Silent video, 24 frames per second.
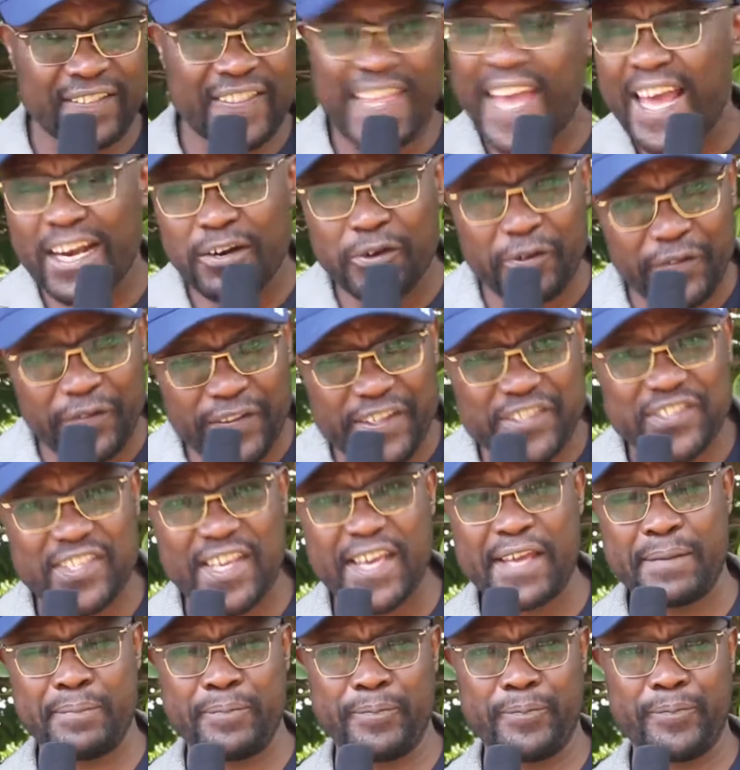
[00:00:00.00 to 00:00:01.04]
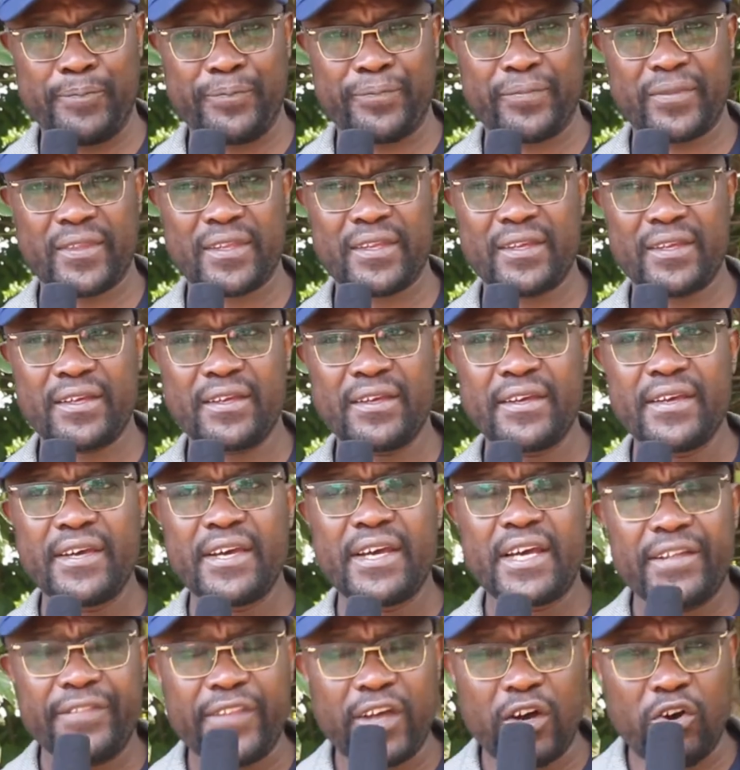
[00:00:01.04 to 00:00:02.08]
They are not the same.
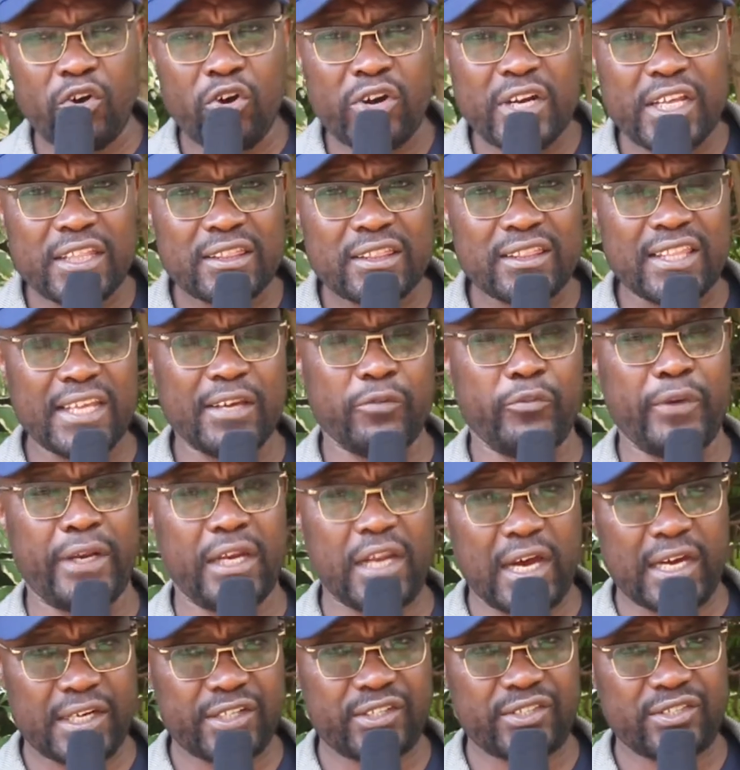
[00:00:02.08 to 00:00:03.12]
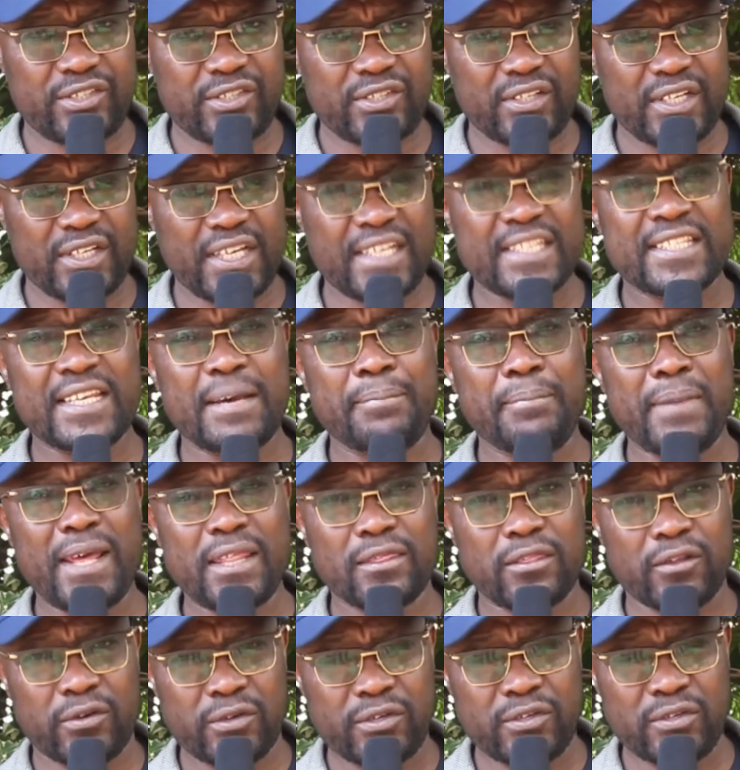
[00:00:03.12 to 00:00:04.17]
The only thing we lacked is a
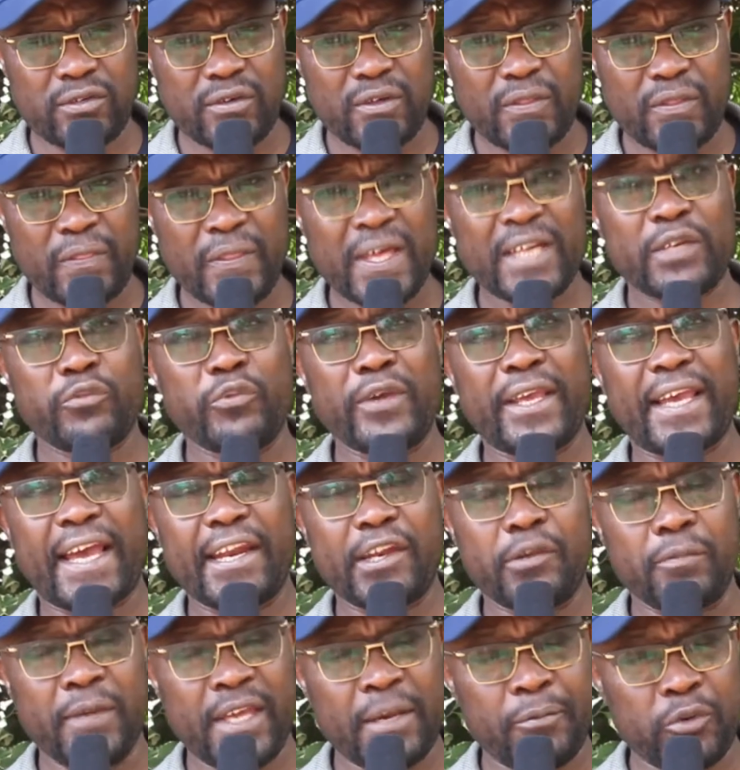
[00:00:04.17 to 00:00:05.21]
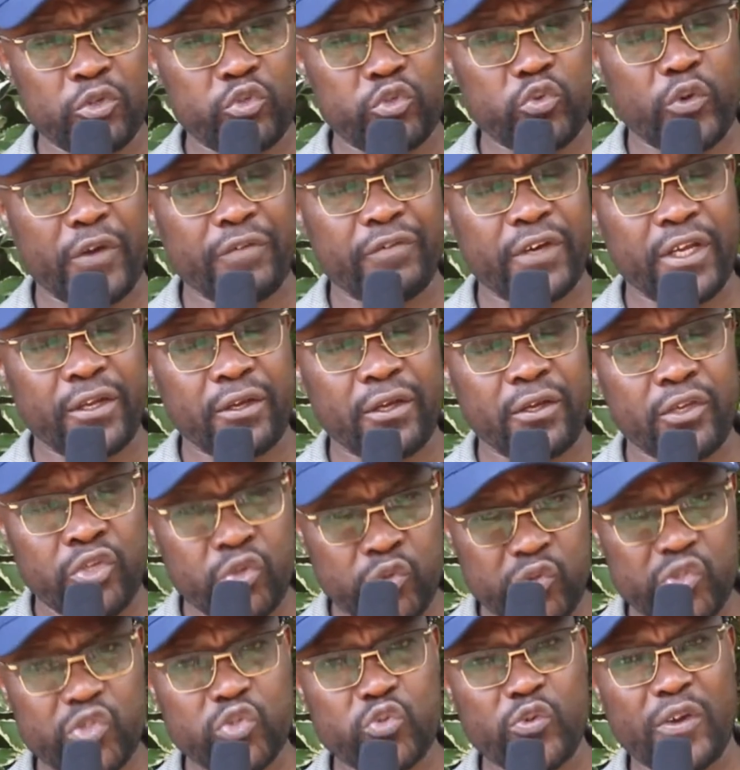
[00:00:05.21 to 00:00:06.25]
method that we can be able to
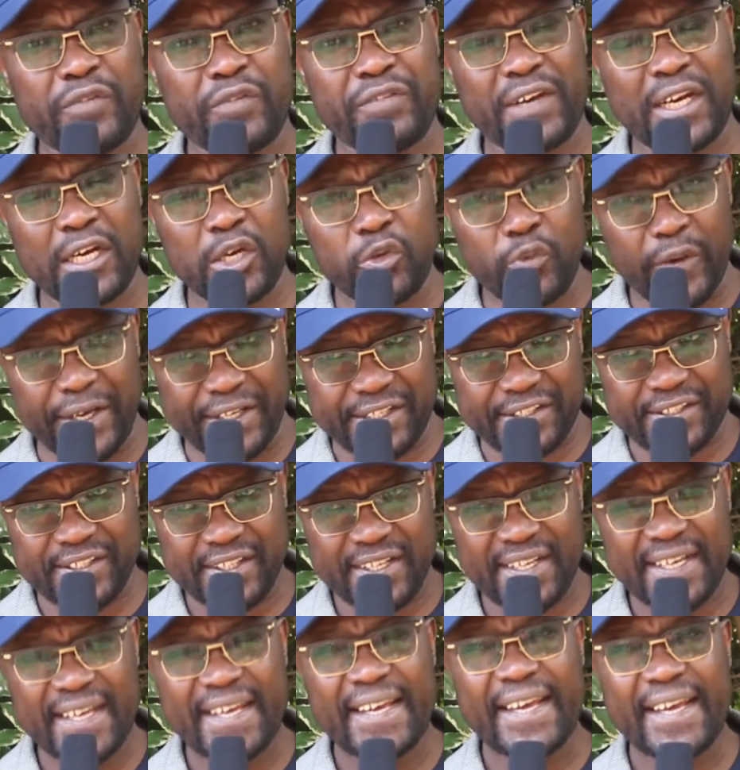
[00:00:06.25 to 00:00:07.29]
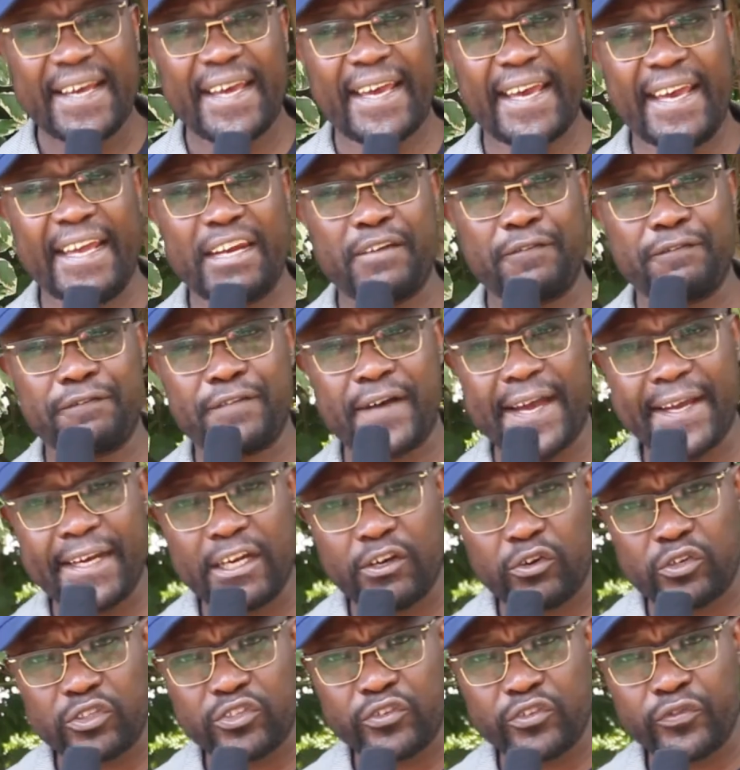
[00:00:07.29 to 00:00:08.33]
use to evaluate and find
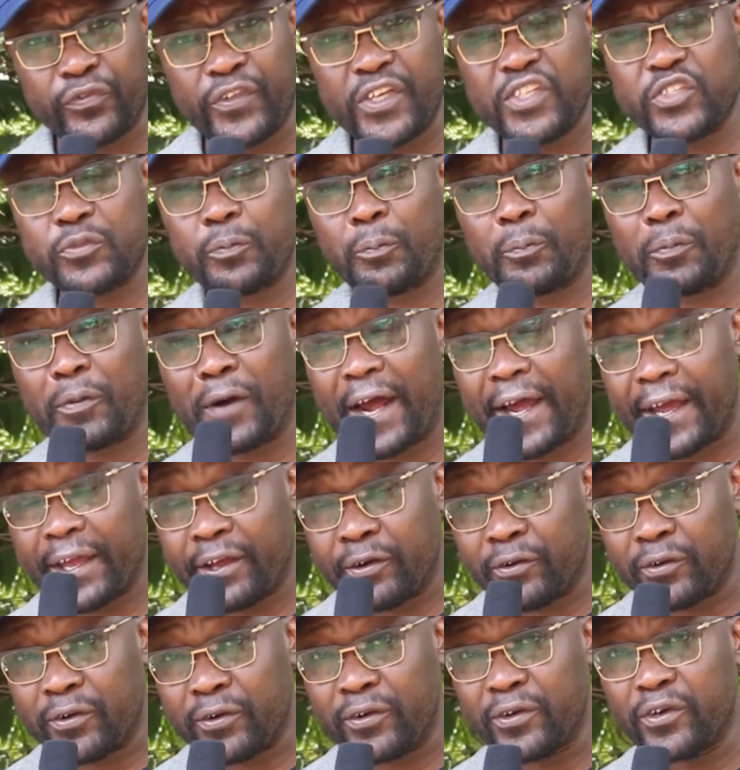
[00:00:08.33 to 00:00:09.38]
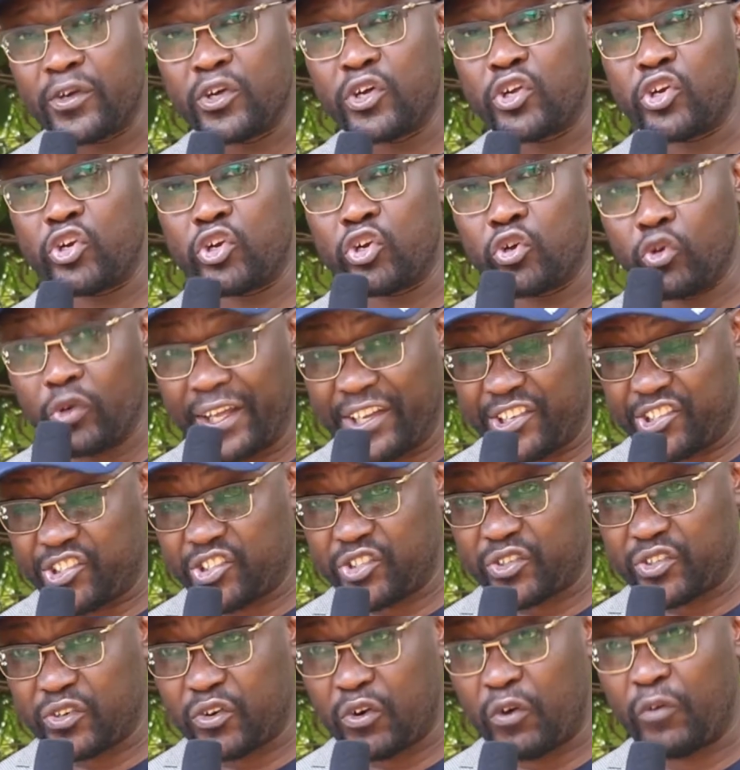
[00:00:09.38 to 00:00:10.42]
out this prior
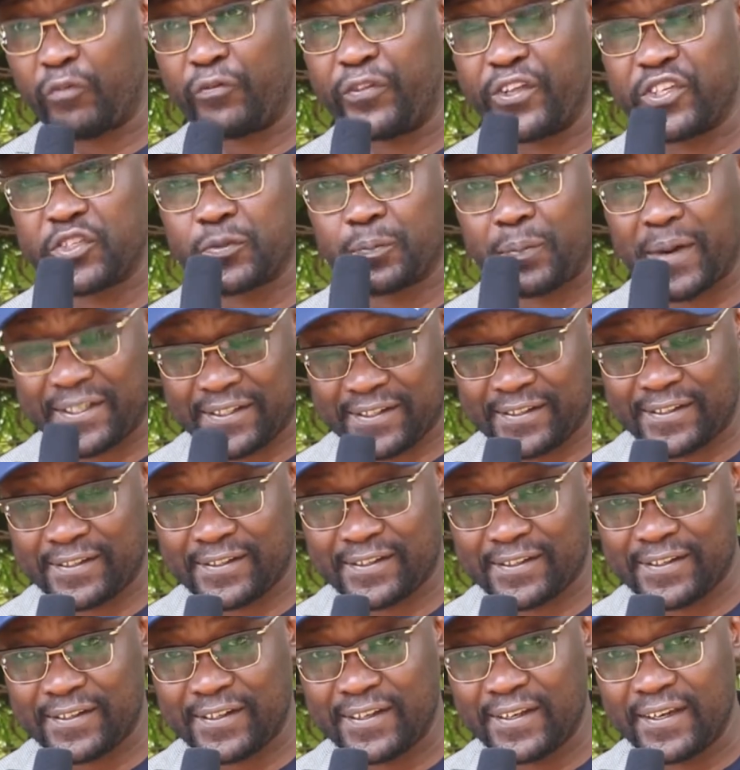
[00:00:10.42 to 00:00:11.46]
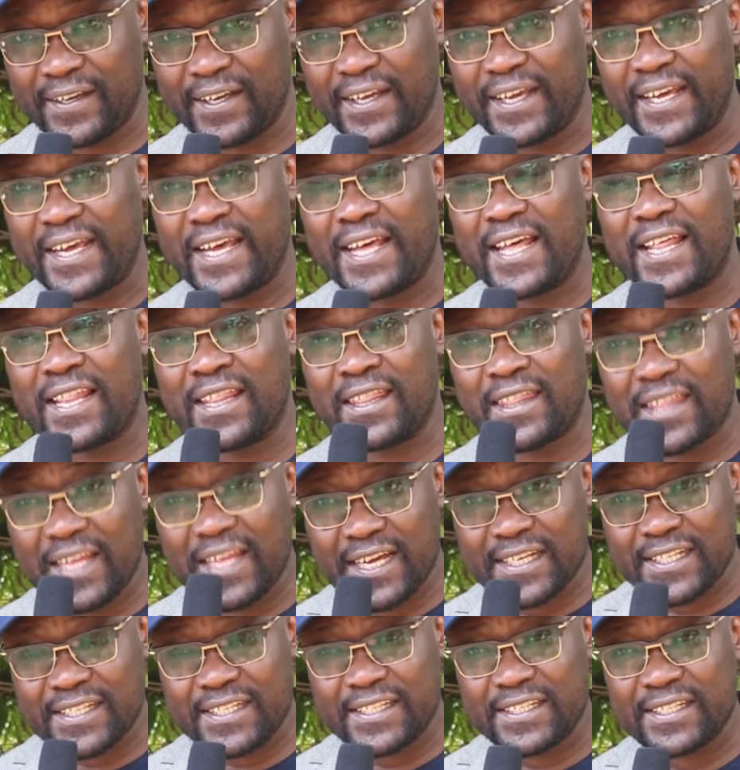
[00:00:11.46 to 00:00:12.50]
knowledge of these persons
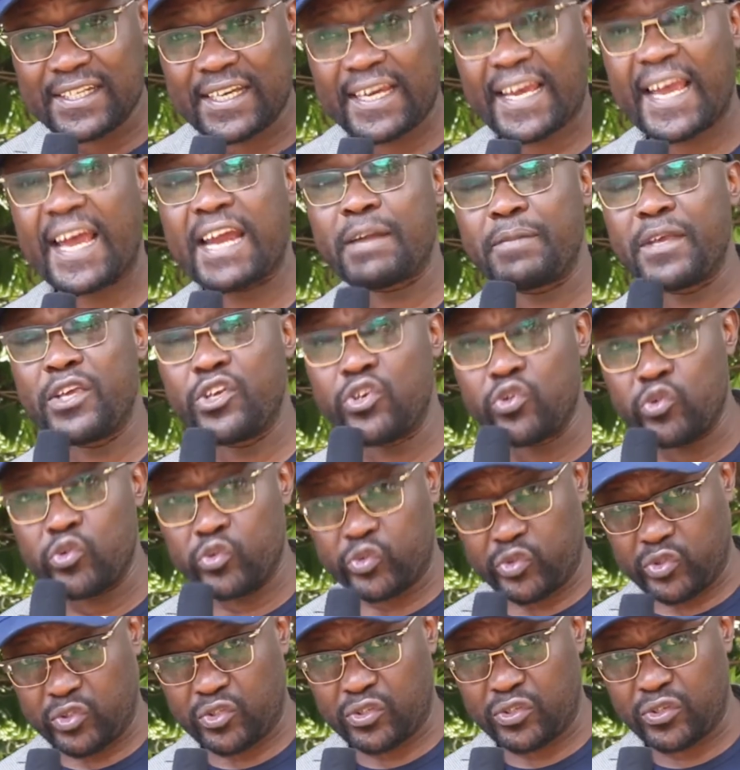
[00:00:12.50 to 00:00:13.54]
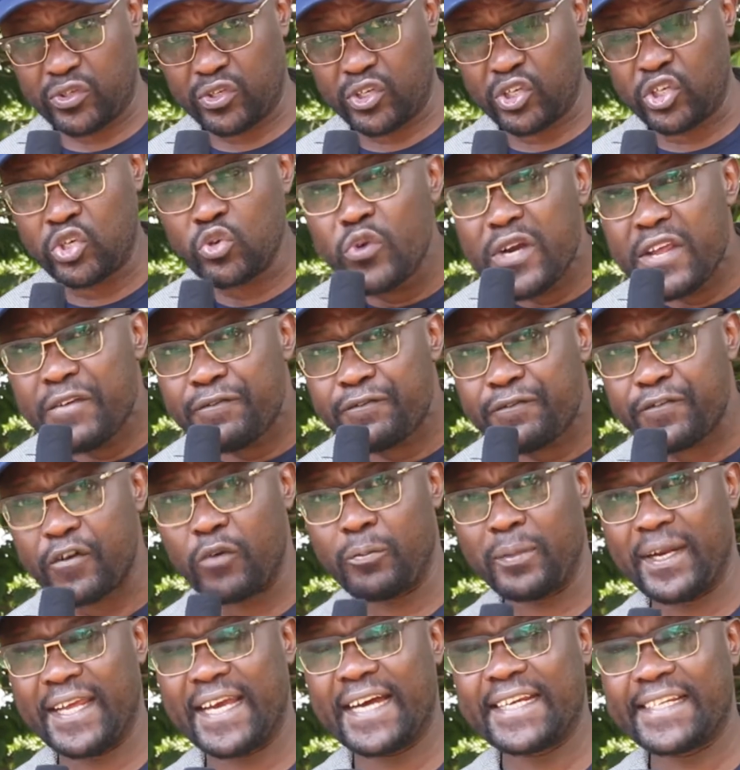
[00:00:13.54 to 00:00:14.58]
that can be used
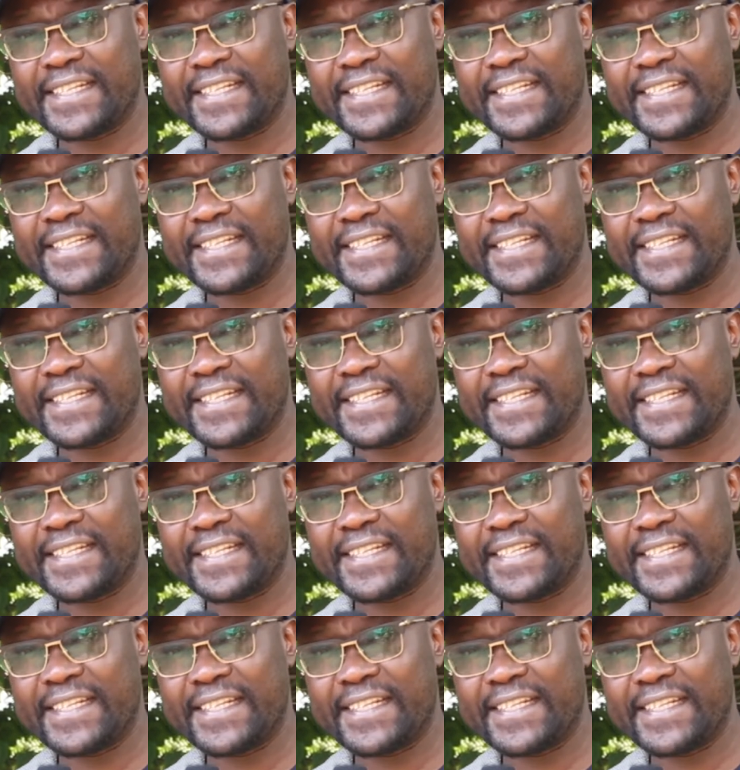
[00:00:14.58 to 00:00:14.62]
uniformly and